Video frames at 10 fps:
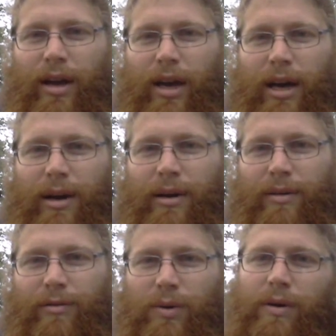
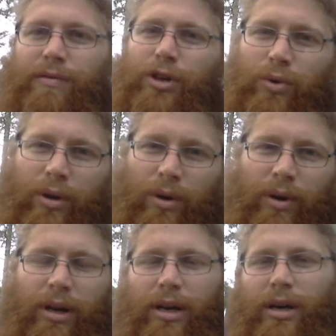And of course, we have a shooting
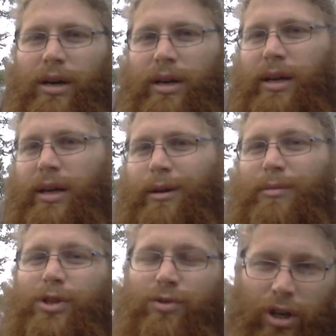arena and a
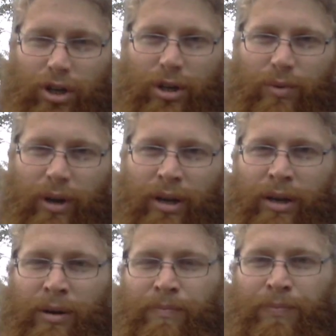demonstration arena